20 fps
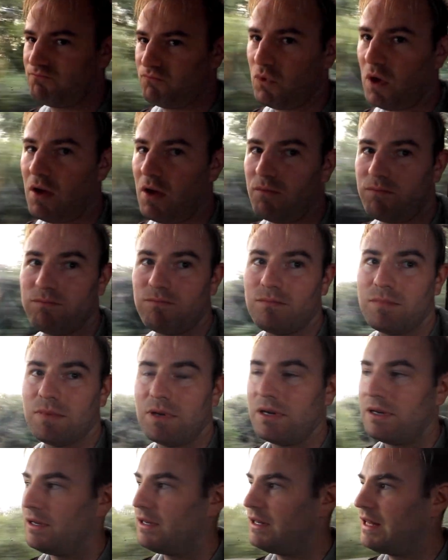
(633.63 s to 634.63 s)
well,
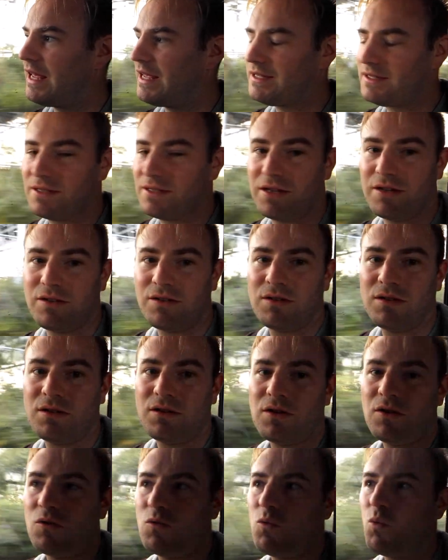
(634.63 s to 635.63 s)
less than
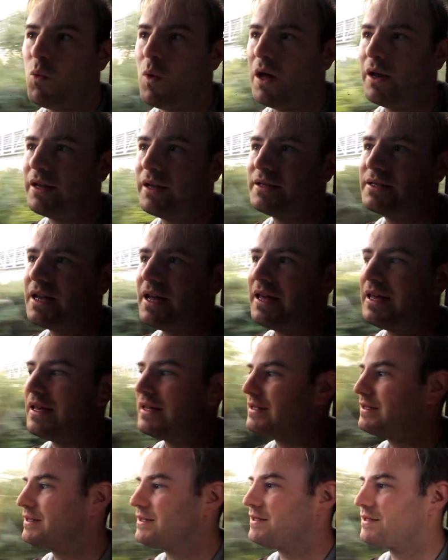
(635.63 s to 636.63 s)
one a day.
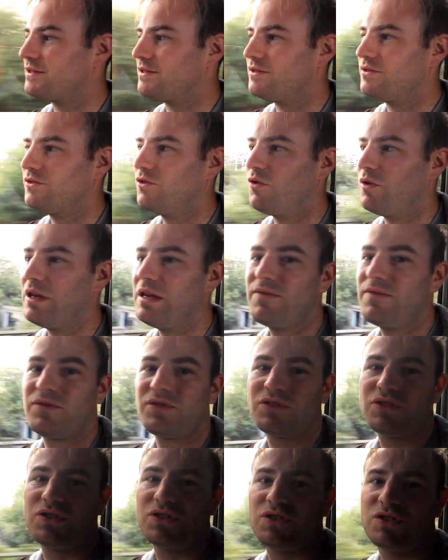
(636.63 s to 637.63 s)
It's not even
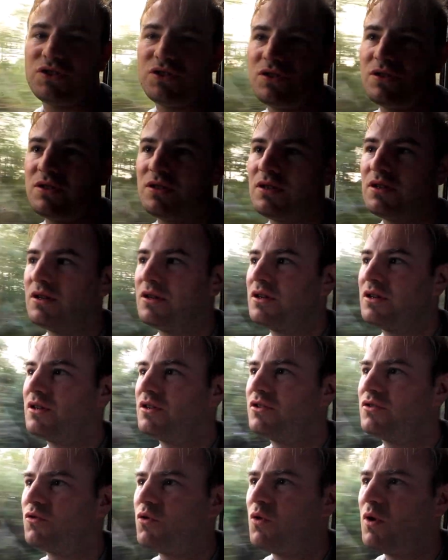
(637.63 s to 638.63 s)

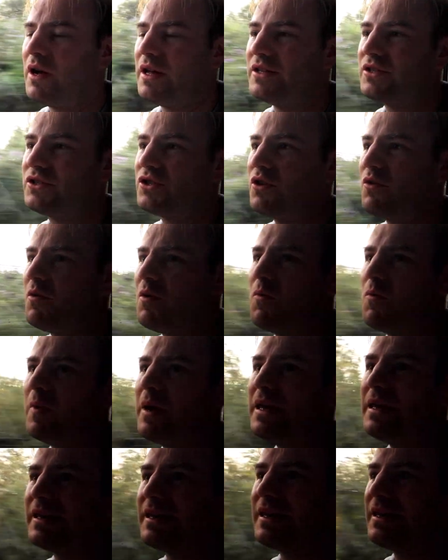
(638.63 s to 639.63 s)
quite two a
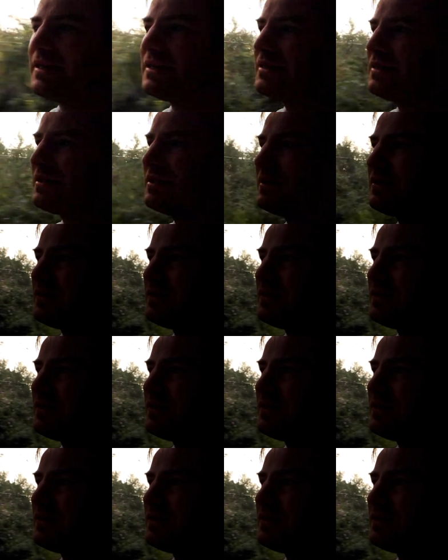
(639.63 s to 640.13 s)
week. It's